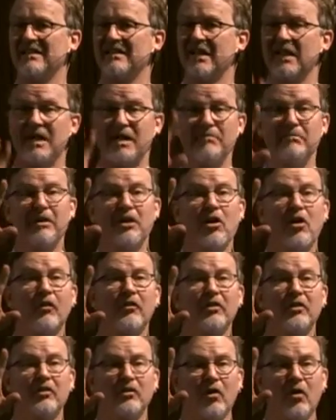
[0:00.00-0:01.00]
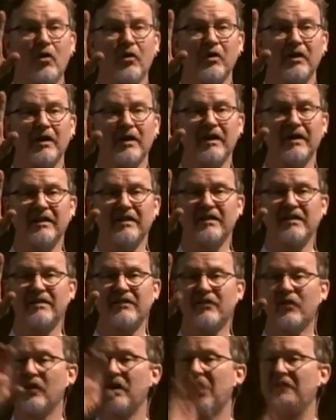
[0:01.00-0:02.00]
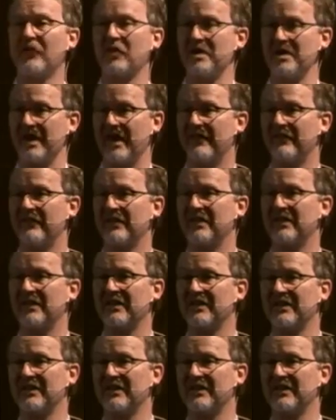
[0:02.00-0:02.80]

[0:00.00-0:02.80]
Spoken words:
to him be all the glory forever and ever.